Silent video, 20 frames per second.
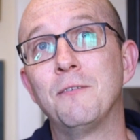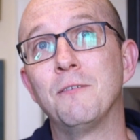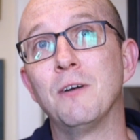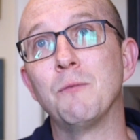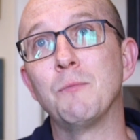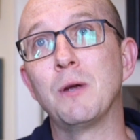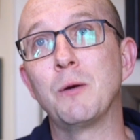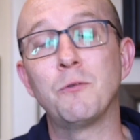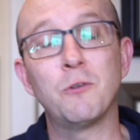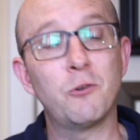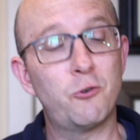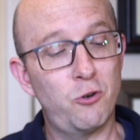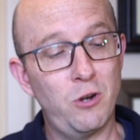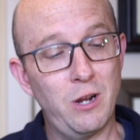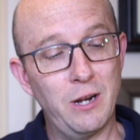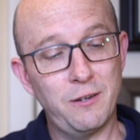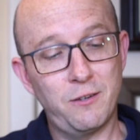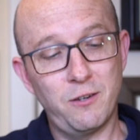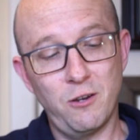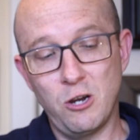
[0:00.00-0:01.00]
Right? Maybe they're
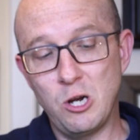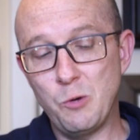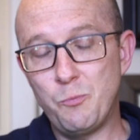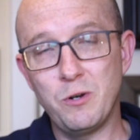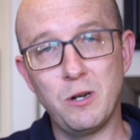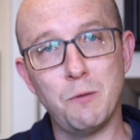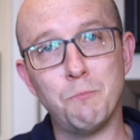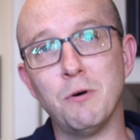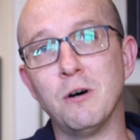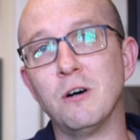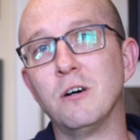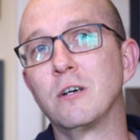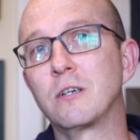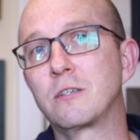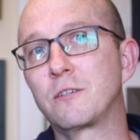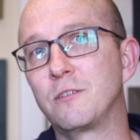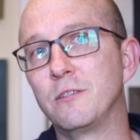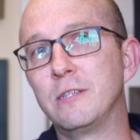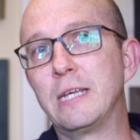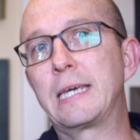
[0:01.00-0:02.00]
trying to open a
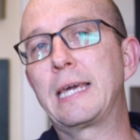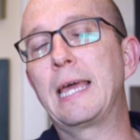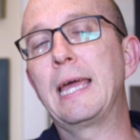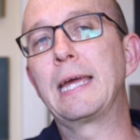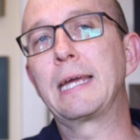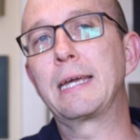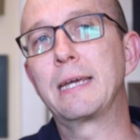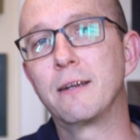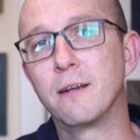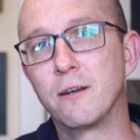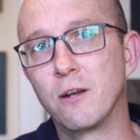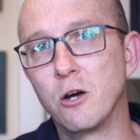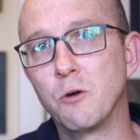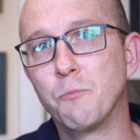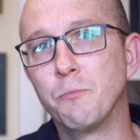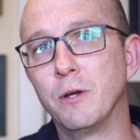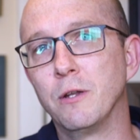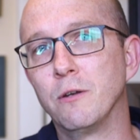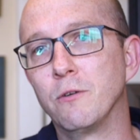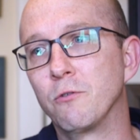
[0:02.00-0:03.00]
box and they can't get it
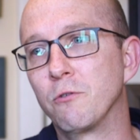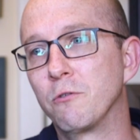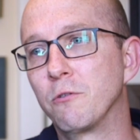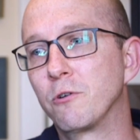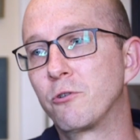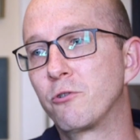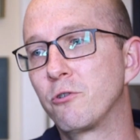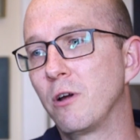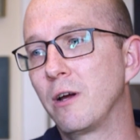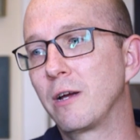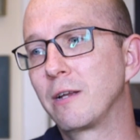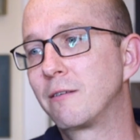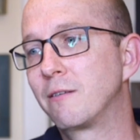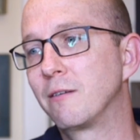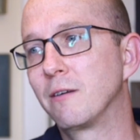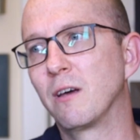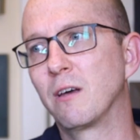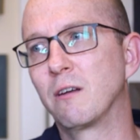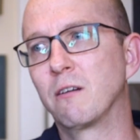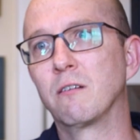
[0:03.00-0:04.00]
opened, or they're trying
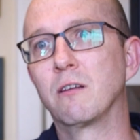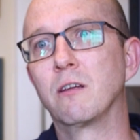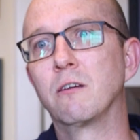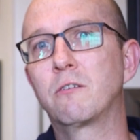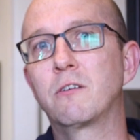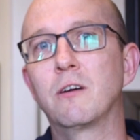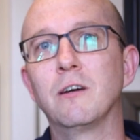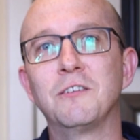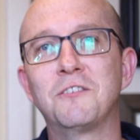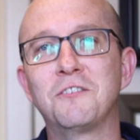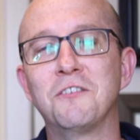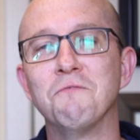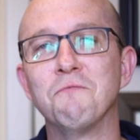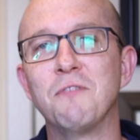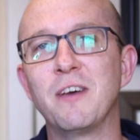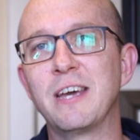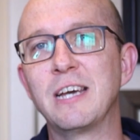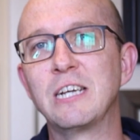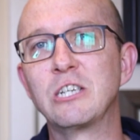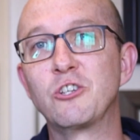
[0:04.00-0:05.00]
to, I don't know, cut some
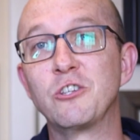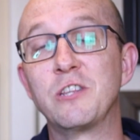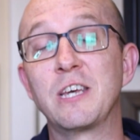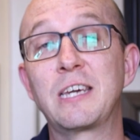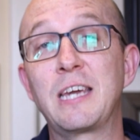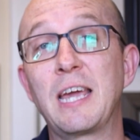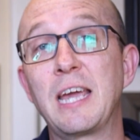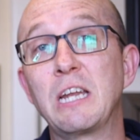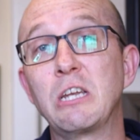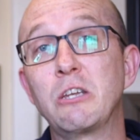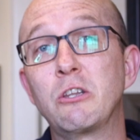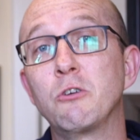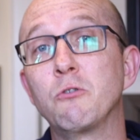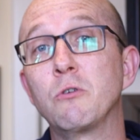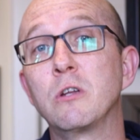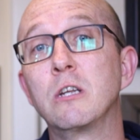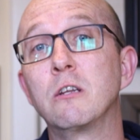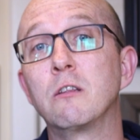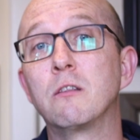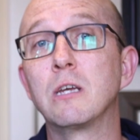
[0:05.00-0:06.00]
veg and they can't
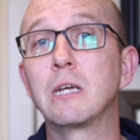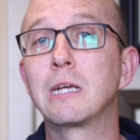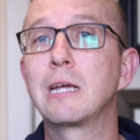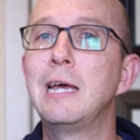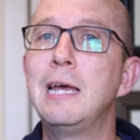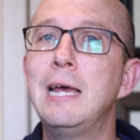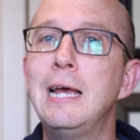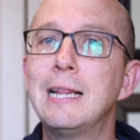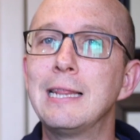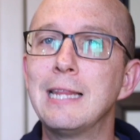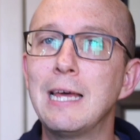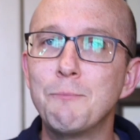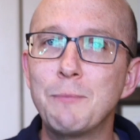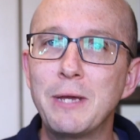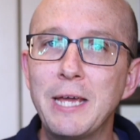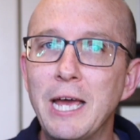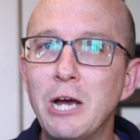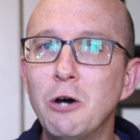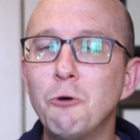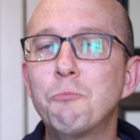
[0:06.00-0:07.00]
do it. And you think, "Let
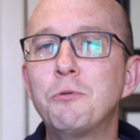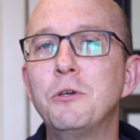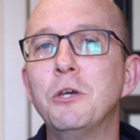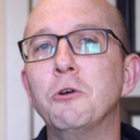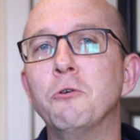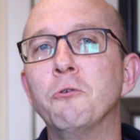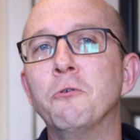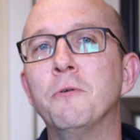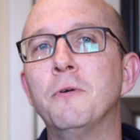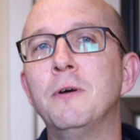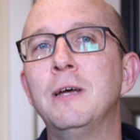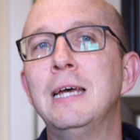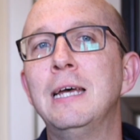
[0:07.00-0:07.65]
me help you.